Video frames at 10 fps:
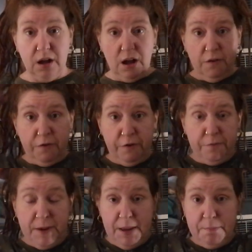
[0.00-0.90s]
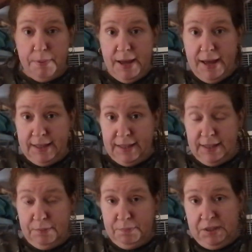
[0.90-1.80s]
off of my back
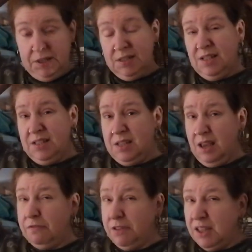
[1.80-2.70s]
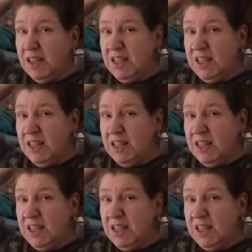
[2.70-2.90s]
because it's heavy.